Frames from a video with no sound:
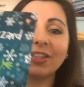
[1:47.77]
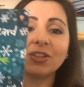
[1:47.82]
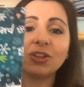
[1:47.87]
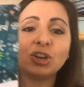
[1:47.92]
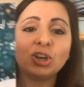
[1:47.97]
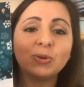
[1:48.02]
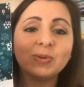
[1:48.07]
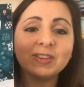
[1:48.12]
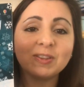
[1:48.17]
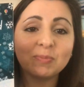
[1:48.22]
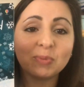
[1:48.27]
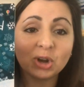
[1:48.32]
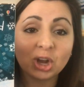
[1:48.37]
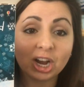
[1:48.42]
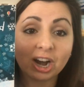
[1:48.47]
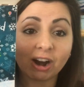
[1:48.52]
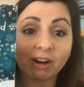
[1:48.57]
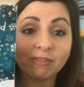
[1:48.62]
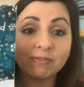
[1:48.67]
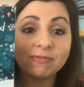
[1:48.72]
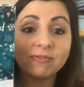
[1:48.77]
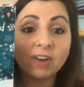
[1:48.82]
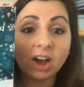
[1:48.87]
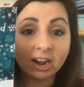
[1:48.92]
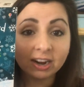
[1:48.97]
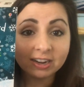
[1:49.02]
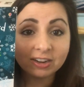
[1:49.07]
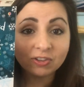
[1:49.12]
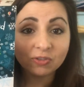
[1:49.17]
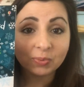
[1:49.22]
The newest book in our
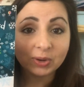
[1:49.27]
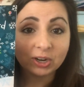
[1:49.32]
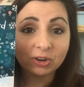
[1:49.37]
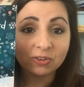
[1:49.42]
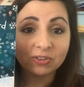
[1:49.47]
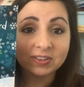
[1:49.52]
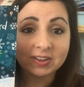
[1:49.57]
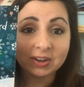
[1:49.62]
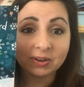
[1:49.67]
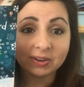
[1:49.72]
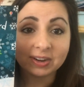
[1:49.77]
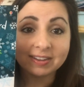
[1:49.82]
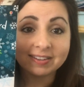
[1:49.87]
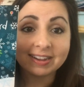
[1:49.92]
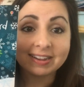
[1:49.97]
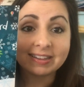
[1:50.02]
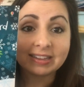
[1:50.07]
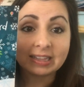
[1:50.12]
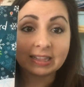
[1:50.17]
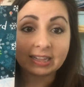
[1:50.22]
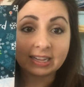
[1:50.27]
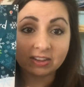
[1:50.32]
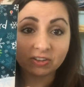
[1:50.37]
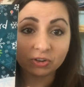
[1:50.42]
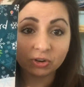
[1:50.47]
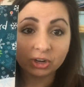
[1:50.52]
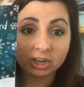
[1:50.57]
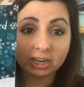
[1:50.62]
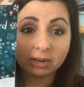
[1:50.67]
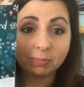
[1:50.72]
phonics readers series is
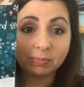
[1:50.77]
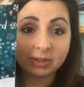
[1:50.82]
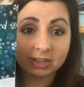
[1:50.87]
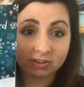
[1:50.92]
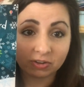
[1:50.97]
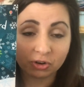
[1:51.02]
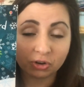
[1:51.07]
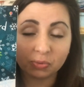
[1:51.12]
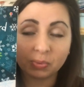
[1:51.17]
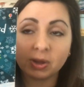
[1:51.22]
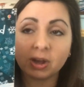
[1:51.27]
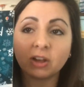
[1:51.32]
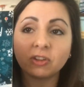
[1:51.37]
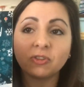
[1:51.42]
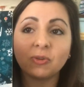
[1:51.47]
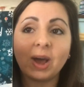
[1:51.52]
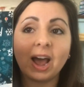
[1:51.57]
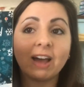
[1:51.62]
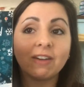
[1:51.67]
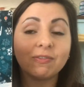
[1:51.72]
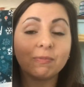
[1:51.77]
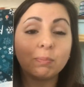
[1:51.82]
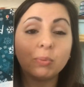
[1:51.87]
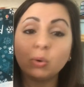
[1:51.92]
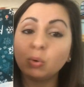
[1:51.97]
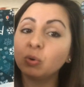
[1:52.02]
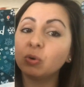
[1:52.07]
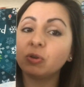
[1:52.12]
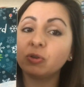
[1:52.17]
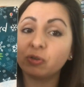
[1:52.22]
Lizard in a Blizzard. We also have
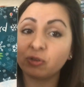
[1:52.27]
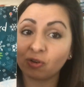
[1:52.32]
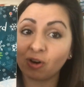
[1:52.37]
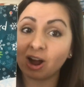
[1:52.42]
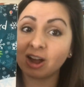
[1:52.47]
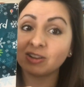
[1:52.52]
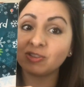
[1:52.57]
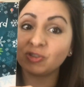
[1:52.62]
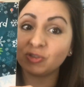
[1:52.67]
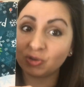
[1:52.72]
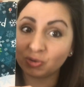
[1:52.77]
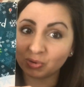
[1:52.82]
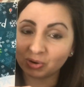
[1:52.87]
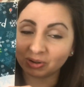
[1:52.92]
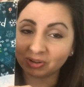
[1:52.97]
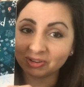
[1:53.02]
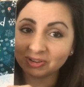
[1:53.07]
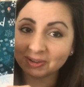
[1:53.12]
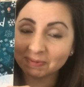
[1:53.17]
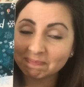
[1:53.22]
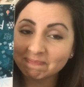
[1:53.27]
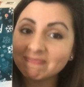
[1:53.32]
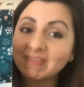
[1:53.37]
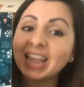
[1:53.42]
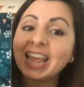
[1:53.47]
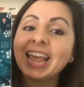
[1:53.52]
Poodle Draws Doodles.